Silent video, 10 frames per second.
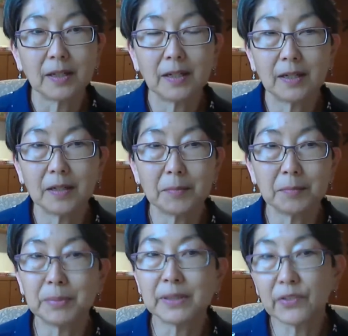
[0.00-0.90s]
Um,
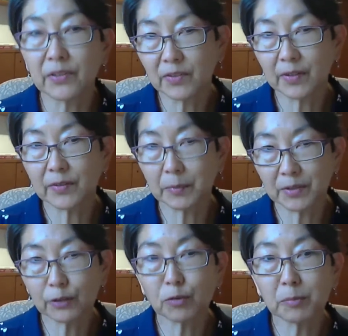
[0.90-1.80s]
but the su
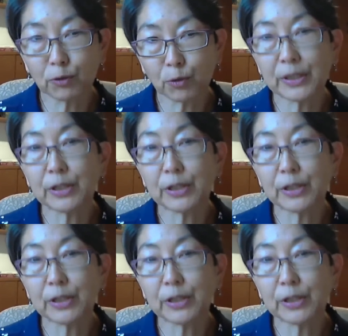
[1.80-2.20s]
substantial majority